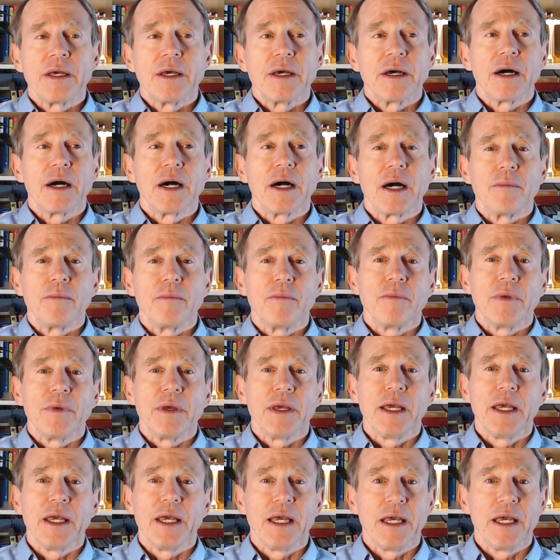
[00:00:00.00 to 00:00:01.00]

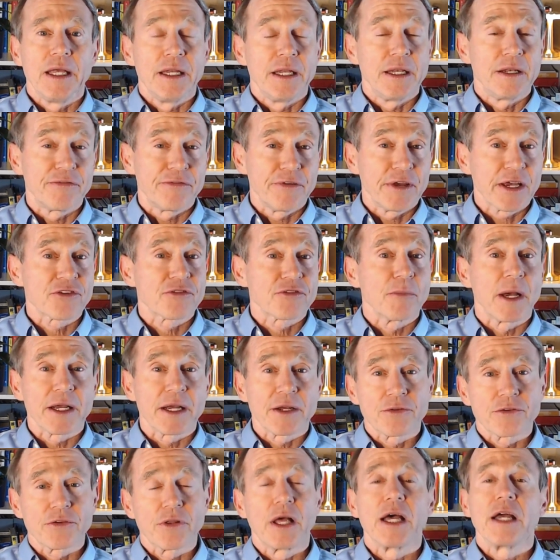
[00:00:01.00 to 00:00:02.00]
And it affects
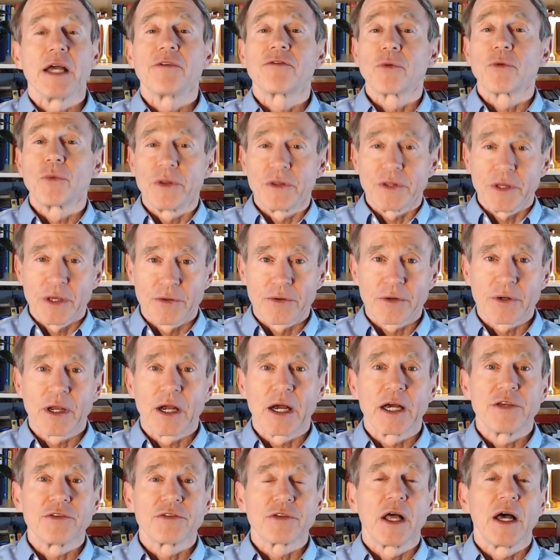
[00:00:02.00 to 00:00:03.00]
Michael's life or one of the other
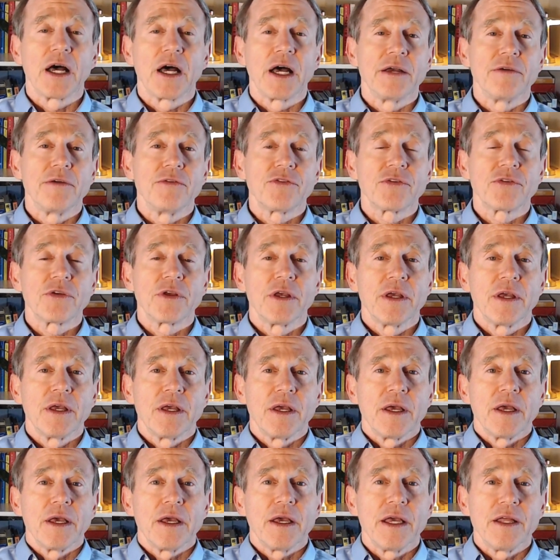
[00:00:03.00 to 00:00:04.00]
guys' lives.
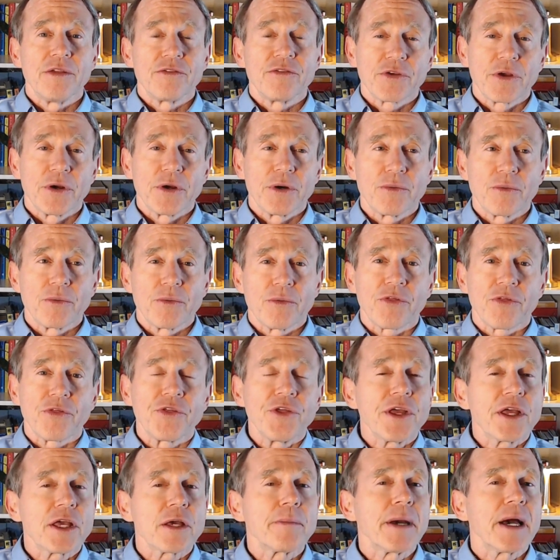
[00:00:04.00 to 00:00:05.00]
And so
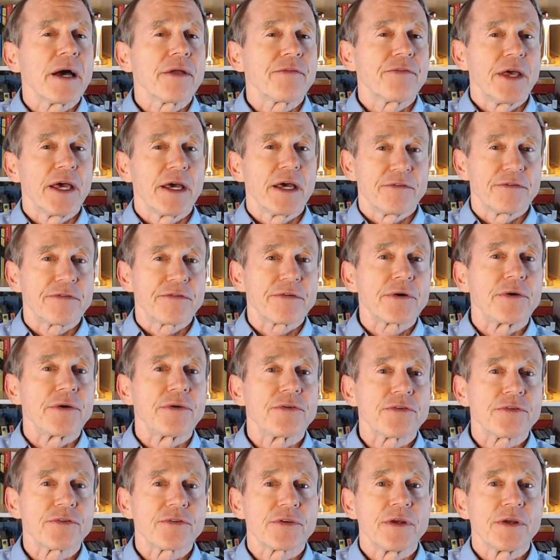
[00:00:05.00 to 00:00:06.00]
think about that
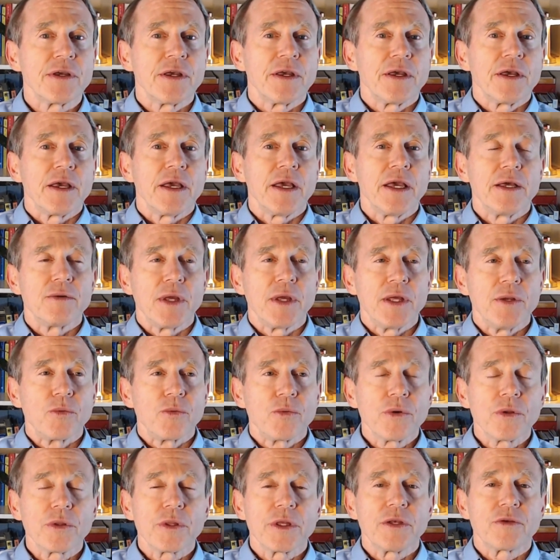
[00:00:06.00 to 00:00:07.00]
first and
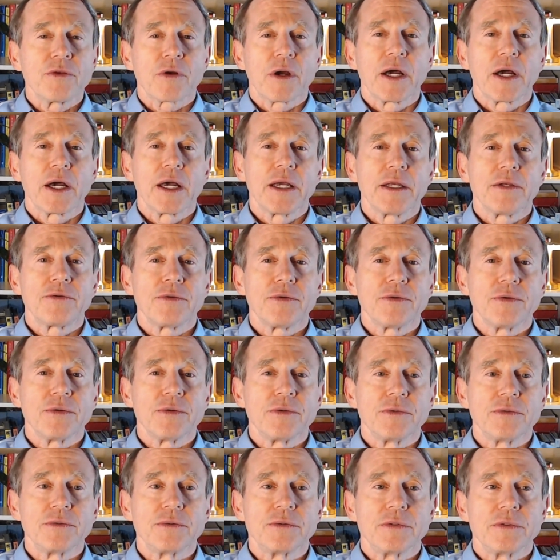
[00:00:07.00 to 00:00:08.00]
really try
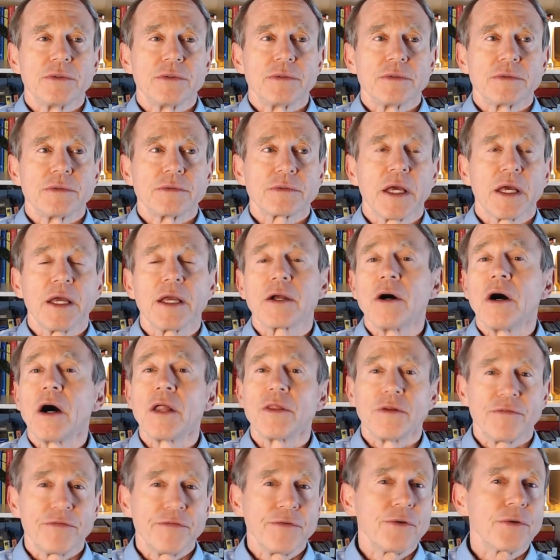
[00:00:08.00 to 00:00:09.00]
to take on
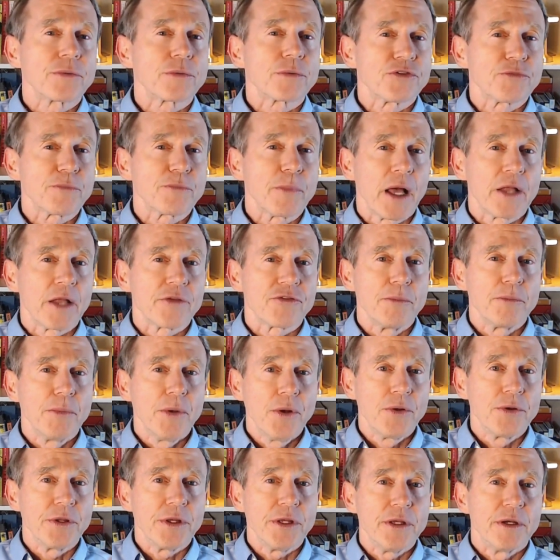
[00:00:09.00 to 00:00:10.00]
the full
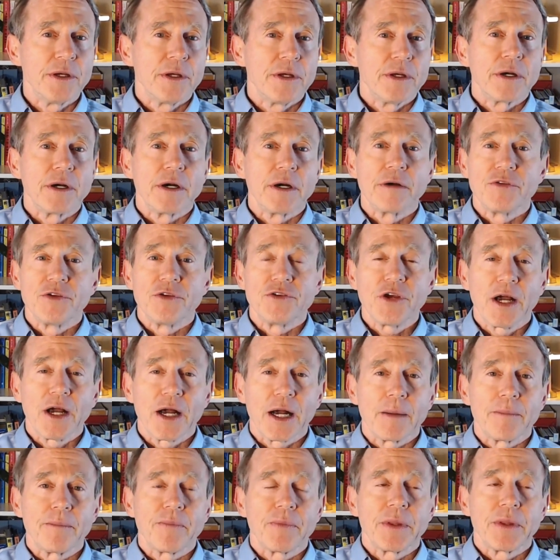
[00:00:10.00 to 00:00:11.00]
responsibility of the
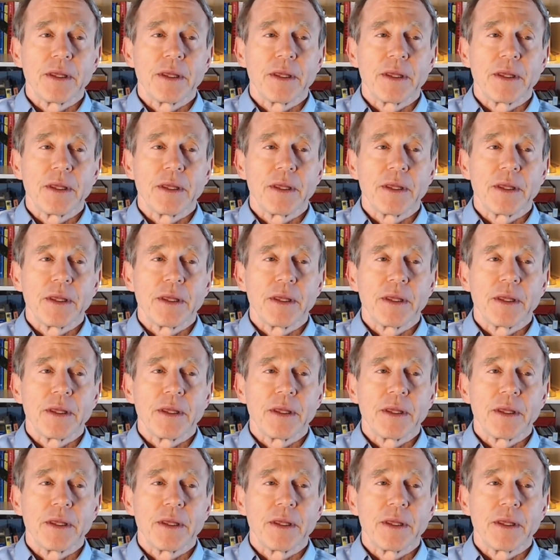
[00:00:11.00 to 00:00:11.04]
job.